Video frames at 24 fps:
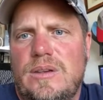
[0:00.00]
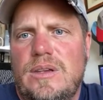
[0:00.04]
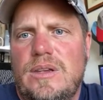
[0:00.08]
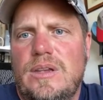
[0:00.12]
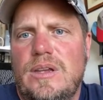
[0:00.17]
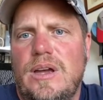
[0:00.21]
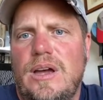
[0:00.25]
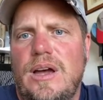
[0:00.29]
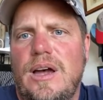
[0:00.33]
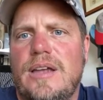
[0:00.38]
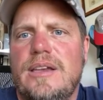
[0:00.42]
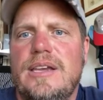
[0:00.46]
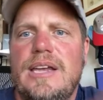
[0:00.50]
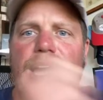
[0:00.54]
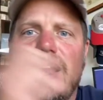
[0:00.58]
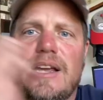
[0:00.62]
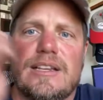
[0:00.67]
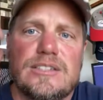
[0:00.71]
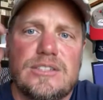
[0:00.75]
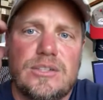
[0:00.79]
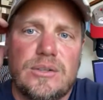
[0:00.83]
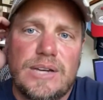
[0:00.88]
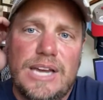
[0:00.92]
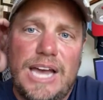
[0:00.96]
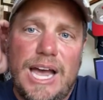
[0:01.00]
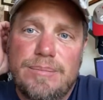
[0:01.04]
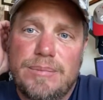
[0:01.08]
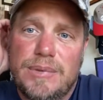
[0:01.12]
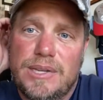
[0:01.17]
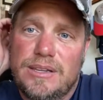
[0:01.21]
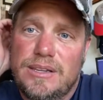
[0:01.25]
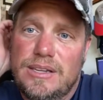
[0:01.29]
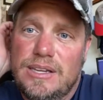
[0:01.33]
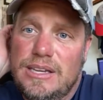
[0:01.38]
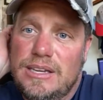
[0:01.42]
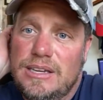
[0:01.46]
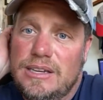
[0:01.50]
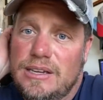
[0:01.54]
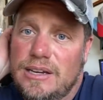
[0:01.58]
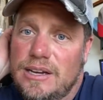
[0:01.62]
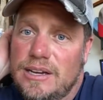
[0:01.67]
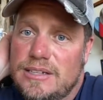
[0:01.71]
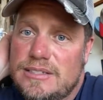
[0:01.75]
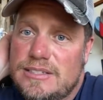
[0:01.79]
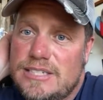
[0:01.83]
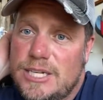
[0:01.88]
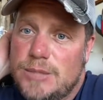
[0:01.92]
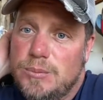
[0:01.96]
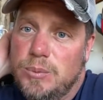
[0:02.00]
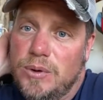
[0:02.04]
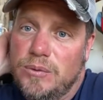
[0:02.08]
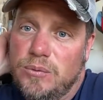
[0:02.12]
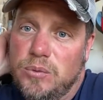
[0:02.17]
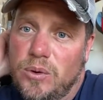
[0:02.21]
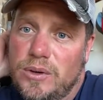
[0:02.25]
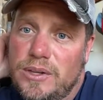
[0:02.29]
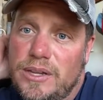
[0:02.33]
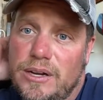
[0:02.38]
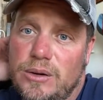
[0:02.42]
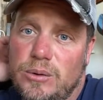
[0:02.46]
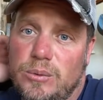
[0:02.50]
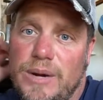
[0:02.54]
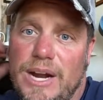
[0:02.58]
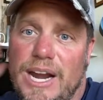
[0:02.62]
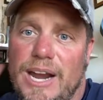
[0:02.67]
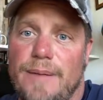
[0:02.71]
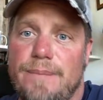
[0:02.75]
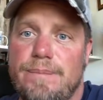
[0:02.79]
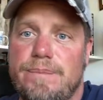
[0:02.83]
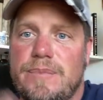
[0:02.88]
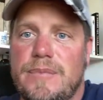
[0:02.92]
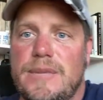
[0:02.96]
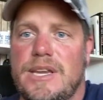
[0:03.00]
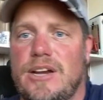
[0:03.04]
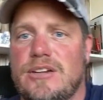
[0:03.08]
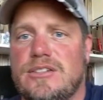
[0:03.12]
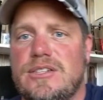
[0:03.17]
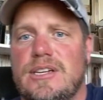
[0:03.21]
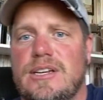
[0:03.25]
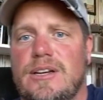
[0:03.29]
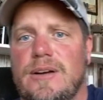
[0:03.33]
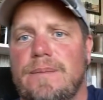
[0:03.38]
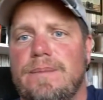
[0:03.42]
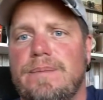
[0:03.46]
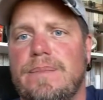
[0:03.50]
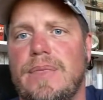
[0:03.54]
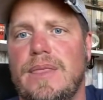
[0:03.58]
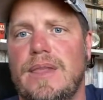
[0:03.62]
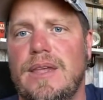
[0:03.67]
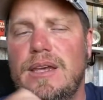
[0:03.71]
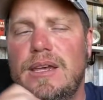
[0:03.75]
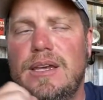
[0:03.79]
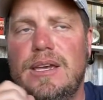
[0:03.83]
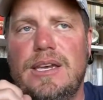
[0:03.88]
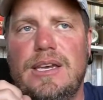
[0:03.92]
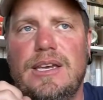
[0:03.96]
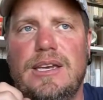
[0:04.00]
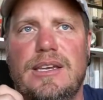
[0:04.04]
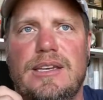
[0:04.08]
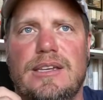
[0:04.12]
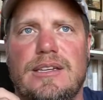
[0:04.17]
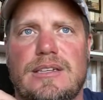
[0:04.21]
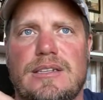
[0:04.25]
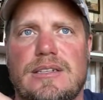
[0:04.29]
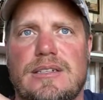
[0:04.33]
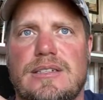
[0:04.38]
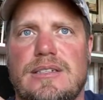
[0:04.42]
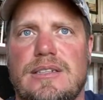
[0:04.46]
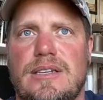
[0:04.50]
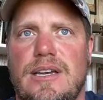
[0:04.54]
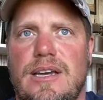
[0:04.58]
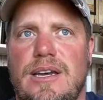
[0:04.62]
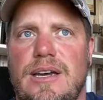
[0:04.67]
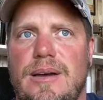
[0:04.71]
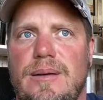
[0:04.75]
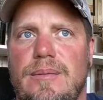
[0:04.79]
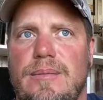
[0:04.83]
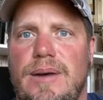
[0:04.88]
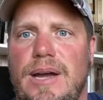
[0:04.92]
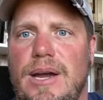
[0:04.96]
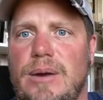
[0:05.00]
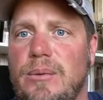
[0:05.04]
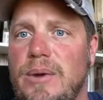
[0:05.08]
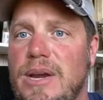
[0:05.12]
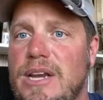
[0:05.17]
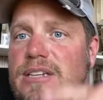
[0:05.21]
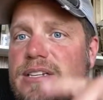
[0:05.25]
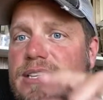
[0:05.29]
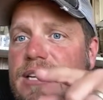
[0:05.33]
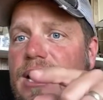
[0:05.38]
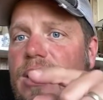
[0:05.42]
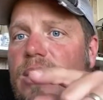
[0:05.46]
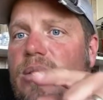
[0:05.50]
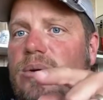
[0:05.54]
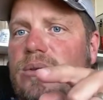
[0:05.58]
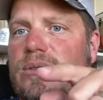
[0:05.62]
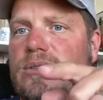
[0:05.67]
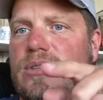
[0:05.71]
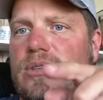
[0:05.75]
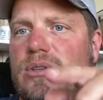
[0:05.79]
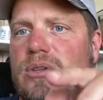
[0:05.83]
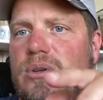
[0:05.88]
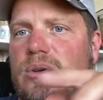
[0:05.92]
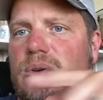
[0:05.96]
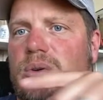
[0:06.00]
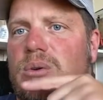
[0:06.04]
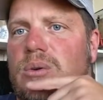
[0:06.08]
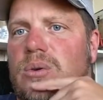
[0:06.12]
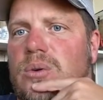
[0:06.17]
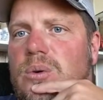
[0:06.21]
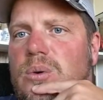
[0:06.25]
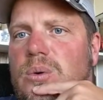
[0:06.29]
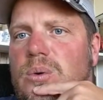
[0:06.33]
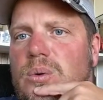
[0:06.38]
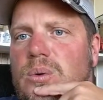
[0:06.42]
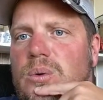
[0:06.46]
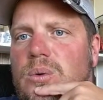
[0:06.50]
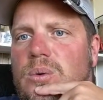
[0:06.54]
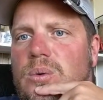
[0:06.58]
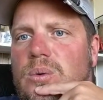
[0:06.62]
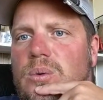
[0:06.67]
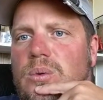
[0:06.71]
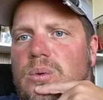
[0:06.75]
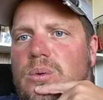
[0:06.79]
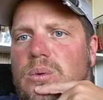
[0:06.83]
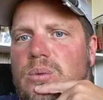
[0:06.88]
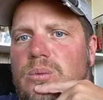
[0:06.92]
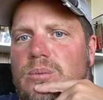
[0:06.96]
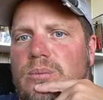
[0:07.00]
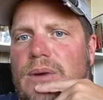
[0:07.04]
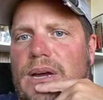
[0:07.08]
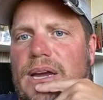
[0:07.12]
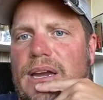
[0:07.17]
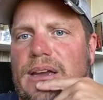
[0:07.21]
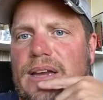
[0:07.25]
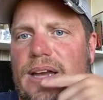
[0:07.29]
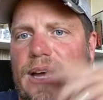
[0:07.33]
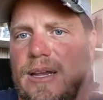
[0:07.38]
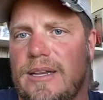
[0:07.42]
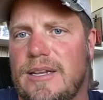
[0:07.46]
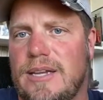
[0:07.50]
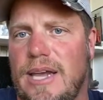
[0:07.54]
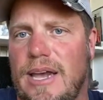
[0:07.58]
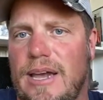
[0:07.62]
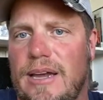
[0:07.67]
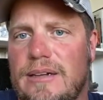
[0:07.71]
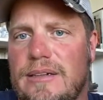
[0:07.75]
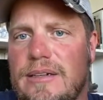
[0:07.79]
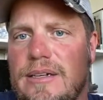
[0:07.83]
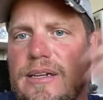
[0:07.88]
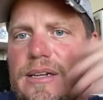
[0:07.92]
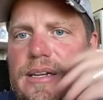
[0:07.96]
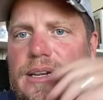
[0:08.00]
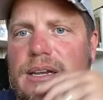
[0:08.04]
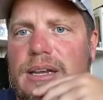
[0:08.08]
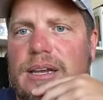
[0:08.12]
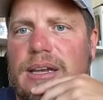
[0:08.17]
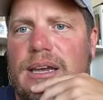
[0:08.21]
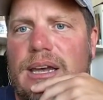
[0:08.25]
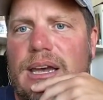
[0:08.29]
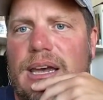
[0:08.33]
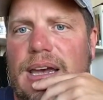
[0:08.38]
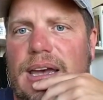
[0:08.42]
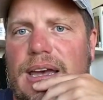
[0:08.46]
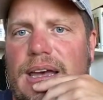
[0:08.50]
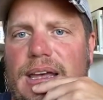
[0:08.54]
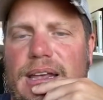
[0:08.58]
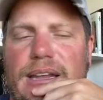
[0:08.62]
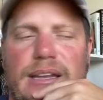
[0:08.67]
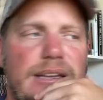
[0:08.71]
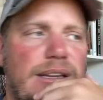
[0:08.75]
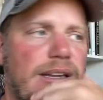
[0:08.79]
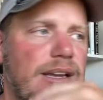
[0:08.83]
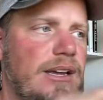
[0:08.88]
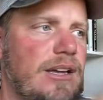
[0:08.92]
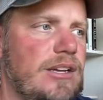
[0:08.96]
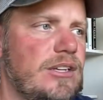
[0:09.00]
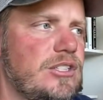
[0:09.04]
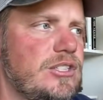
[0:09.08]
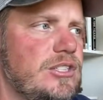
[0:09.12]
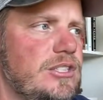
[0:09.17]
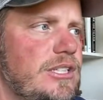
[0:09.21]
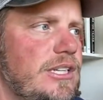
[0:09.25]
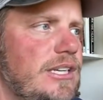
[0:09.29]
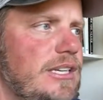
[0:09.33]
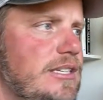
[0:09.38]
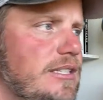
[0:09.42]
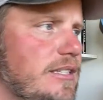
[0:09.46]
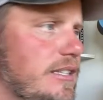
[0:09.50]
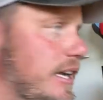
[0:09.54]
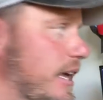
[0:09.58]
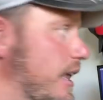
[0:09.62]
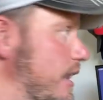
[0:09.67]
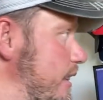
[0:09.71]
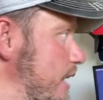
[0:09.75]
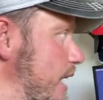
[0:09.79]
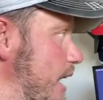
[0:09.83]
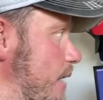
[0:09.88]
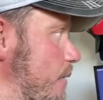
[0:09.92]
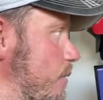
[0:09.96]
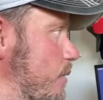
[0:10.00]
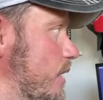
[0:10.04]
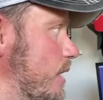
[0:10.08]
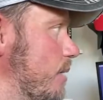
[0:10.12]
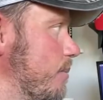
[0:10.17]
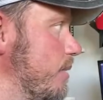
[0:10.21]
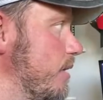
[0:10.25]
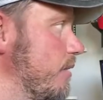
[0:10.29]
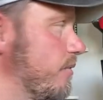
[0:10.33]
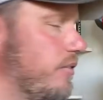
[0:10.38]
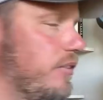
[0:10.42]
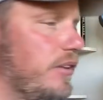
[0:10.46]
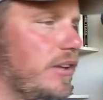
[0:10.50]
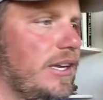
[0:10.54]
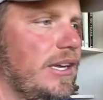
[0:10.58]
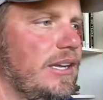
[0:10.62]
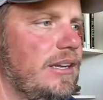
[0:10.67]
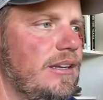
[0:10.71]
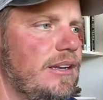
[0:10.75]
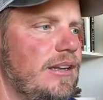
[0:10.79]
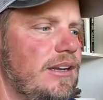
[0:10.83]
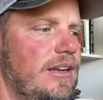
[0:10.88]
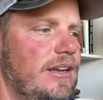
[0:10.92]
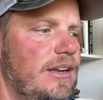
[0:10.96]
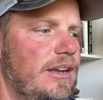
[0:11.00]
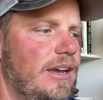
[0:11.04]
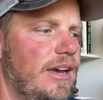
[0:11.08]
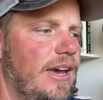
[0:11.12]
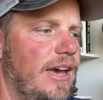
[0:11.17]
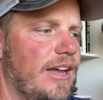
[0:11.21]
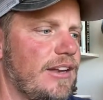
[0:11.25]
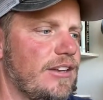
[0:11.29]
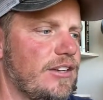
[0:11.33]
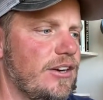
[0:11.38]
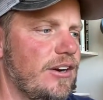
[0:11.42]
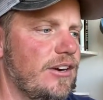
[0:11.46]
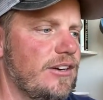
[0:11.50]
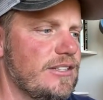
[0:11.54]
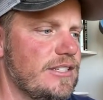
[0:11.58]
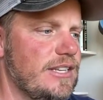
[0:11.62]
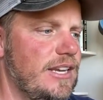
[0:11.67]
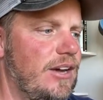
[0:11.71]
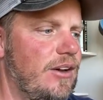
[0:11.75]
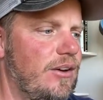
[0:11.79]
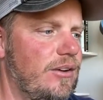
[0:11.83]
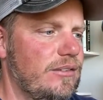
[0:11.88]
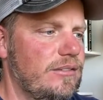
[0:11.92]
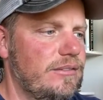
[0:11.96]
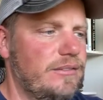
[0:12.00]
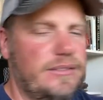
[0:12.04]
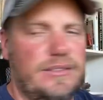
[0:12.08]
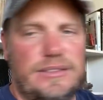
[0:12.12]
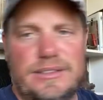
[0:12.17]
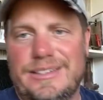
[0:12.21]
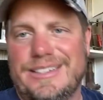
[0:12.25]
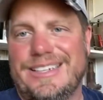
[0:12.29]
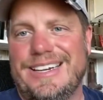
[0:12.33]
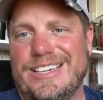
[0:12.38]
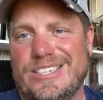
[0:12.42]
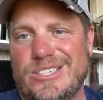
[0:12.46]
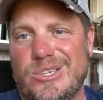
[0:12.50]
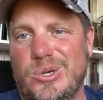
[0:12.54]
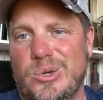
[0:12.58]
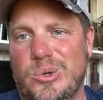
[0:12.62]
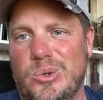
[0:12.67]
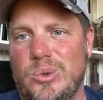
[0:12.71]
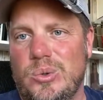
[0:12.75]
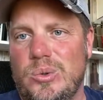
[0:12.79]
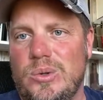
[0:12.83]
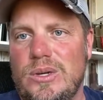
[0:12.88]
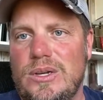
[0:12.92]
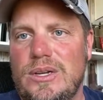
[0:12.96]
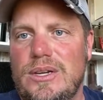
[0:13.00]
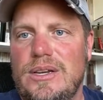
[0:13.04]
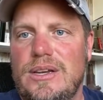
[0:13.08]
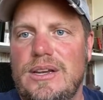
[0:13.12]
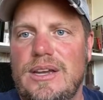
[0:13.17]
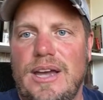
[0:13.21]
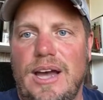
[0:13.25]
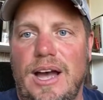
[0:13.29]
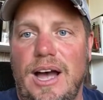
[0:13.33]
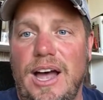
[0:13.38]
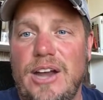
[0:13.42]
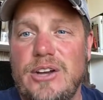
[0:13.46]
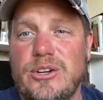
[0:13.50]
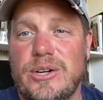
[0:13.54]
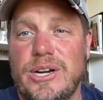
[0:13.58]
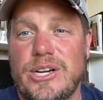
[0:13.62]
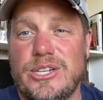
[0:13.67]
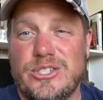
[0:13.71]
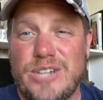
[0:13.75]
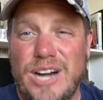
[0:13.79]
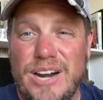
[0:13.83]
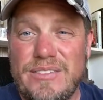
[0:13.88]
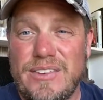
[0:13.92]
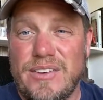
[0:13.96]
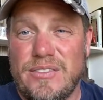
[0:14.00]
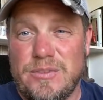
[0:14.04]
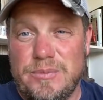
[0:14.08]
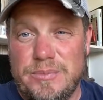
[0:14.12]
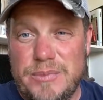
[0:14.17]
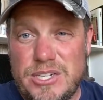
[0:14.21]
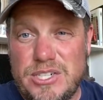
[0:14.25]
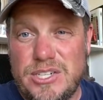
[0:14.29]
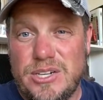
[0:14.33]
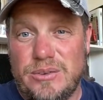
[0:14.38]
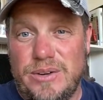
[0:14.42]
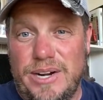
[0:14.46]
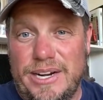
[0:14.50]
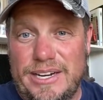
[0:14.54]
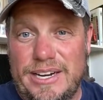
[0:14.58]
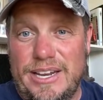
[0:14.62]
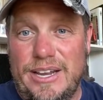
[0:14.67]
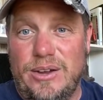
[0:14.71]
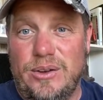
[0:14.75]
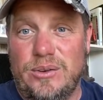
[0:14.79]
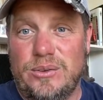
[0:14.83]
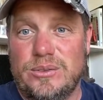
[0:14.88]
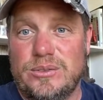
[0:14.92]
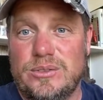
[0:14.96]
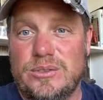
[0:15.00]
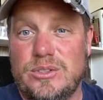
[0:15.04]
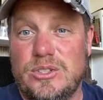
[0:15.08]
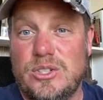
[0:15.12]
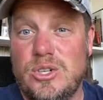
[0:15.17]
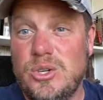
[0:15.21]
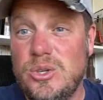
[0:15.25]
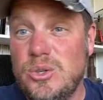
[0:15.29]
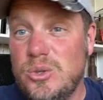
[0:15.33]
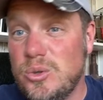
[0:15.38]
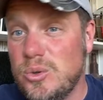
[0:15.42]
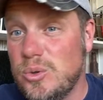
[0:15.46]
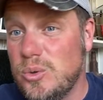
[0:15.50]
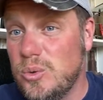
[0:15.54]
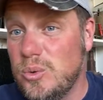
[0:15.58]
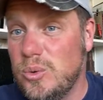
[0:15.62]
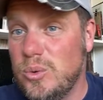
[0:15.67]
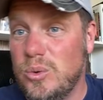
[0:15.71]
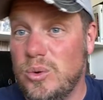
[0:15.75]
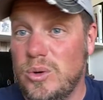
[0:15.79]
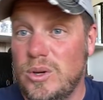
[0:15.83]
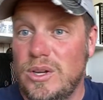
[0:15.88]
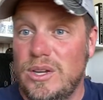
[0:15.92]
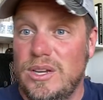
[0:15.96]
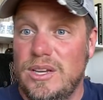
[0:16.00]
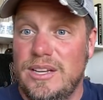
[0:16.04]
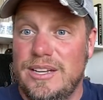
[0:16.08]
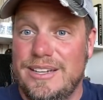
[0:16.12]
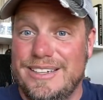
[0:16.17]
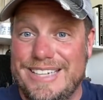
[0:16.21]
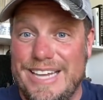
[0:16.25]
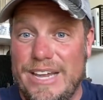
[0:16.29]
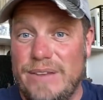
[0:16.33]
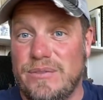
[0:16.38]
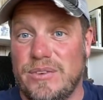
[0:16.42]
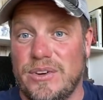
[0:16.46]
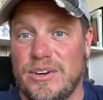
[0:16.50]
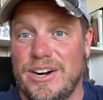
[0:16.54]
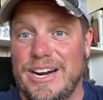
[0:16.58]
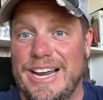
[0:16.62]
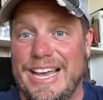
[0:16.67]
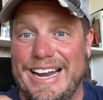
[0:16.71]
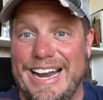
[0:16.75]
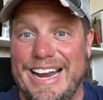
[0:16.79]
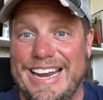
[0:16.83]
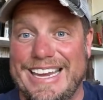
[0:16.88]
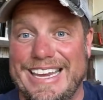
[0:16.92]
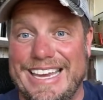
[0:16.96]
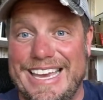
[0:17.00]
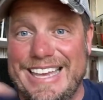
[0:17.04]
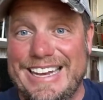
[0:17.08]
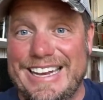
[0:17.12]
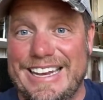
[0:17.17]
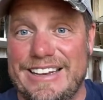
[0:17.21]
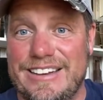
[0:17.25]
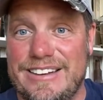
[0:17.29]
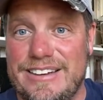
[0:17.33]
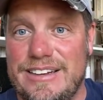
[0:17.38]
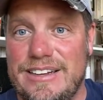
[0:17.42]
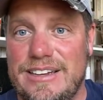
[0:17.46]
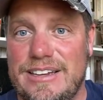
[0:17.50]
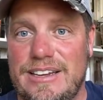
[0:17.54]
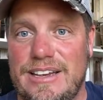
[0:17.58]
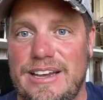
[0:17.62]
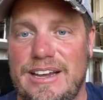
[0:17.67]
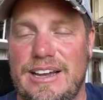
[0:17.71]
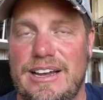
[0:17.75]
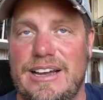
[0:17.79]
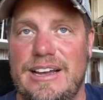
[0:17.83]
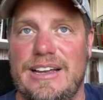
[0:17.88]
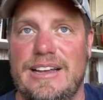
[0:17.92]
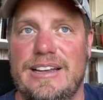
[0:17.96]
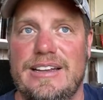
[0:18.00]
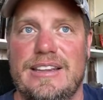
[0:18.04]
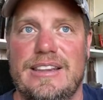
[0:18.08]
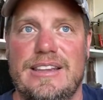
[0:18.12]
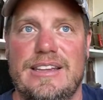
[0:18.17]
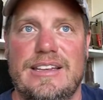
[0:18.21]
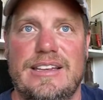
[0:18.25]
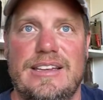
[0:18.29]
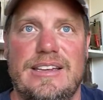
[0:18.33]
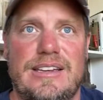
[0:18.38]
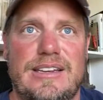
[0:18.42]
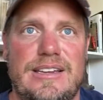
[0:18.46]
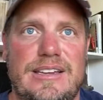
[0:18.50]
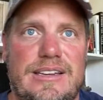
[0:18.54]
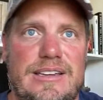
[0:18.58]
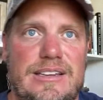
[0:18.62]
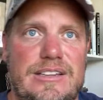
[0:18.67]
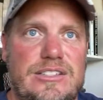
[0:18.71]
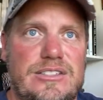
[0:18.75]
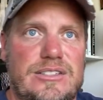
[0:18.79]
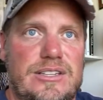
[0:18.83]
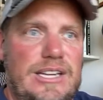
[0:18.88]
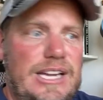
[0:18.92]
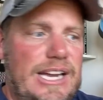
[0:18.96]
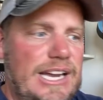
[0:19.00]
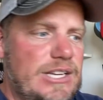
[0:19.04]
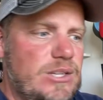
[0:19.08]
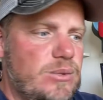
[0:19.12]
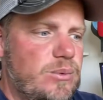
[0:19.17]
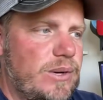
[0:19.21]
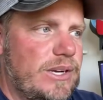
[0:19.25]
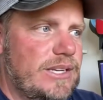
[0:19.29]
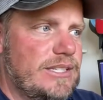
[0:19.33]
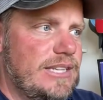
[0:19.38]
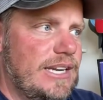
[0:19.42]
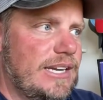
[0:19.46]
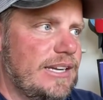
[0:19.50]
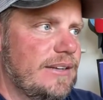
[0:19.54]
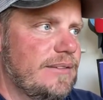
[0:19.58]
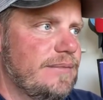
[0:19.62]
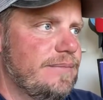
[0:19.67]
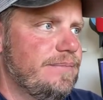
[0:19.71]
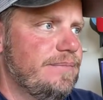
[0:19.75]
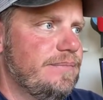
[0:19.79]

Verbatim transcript: Uh, yeah, so Captain, the uh, six point four liter Ram, here's the deal, is um, I reached out to my contact, and uh, she said they have one coming to fleet, and it turns out, guess who, Andre is driving it from Michigan right now to Denver, and I get it on the July twenty-second.